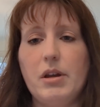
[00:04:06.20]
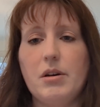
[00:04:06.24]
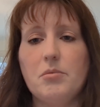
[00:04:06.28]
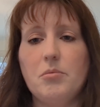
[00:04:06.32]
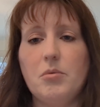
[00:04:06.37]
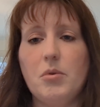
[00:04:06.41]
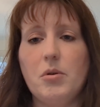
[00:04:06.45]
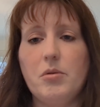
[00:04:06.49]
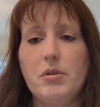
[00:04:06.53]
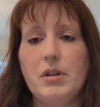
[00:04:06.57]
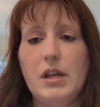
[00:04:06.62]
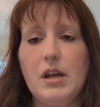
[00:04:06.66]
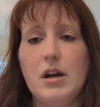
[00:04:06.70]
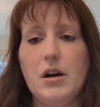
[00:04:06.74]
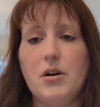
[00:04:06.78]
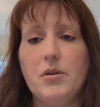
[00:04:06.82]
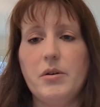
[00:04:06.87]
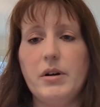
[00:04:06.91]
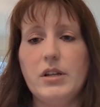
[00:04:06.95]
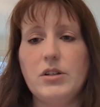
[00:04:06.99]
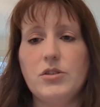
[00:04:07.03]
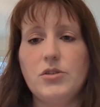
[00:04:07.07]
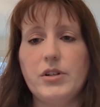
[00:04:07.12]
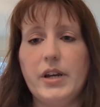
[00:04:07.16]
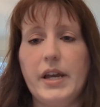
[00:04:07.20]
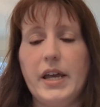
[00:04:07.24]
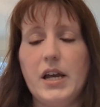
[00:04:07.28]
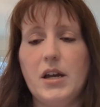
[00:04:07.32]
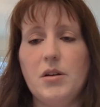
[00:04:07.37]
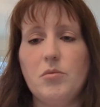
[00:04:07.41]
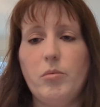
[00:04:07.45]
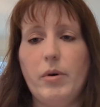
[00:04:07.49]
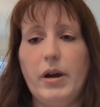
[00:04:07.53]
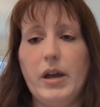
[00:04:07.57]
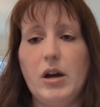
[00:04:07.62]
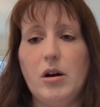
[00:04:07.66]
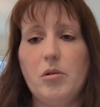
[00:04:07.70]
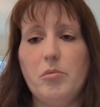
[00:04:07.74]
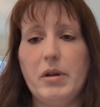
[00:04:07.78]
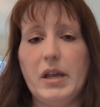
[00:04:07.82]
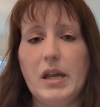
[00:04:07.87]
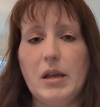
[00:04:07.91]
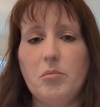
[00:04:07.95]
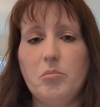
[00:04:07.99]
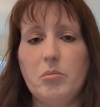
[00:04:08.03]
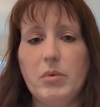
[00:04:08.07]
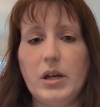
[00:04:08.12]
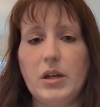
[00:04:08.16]
at a rodeo in Cheyenne,
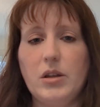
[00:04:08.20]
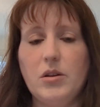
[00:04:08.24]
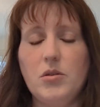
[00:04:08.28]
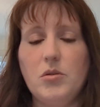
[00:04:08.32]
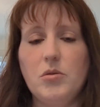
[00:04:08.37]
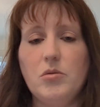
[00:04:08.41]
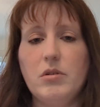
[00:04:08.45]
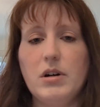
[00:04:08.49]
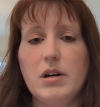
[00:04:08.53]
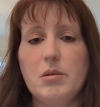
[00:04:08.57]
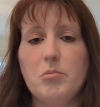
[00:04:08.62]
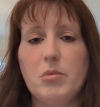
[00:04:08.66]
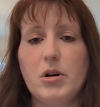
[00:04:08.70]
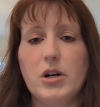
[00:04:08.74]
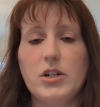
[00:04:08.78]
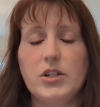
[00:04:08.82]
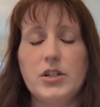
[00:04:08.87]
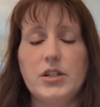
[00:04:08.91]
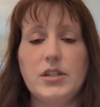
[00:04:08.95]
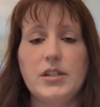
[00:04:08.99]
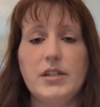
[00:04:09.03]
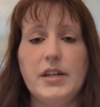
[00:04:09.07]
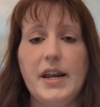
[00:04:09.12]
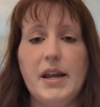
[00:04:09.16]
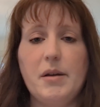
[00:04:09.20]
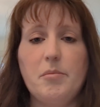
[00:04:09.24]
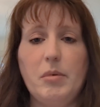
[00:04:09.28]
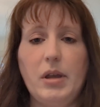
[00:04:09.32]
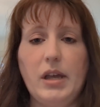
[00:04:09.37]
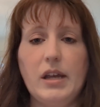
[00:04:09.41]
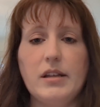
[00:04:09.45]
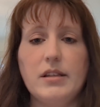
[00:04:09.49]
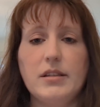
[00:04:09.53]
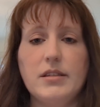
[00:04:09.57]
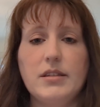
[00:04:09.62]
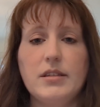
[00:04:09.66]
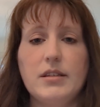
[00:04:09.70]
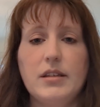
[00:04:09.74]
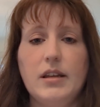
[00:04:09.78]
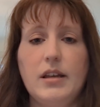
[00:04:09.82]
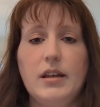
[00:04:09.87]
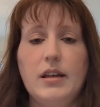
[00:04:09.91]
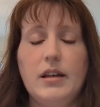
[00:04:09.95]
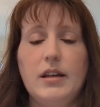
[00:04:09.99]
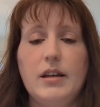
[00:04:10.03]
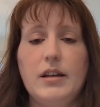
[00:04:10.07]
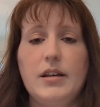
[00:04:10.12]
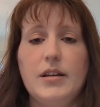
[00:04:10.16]
Wyoming, but who emerge as champions.
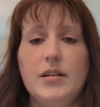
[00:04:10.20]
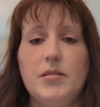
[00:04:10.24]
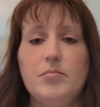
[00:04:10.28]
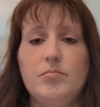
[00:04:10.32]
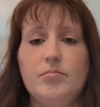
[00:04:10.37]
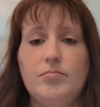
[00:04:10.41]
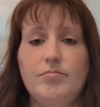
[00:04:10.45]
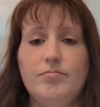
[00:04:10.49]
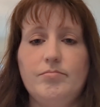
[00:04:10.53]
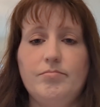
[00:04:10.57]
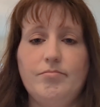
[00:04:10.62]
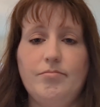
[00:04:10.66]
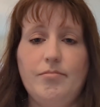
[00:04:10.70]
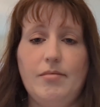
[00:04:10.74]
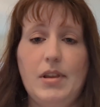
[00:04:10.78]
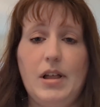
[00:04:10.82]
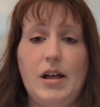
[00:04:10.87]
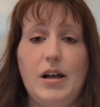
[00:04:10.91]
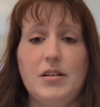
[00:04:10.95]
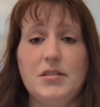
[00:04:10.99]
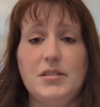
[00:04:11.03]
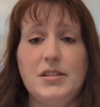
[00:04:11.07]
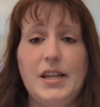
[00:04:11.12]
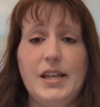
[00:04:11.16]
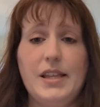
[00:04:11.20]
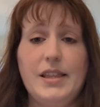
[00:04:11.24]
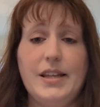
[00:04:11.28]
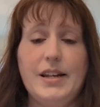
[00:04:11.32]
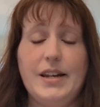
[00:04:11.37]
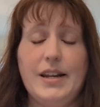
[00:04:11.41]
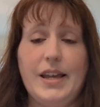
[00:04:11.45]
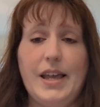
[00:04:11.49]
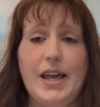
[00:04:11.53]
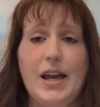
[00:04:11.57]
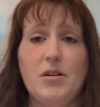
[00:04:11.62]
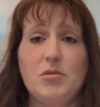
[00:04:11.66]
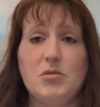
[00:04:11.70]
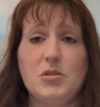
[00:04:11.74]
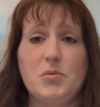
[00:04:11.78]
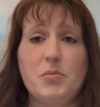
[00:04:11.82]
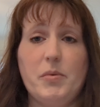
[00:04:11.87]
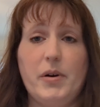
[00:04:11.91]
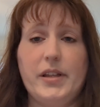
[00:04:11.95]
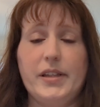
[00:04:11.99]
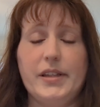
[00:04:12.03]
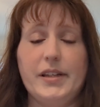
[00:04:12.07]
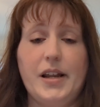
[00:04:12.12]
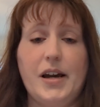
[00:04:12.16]
I'll say that it counts
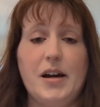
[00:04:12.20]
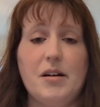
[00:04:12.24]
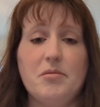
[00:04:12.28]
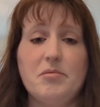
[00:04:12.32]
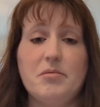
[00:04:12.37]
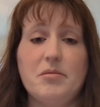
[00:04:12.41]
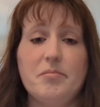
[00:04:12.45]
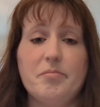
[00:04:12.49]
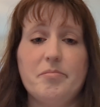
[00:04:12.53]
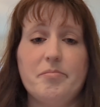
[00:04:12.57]
well enough.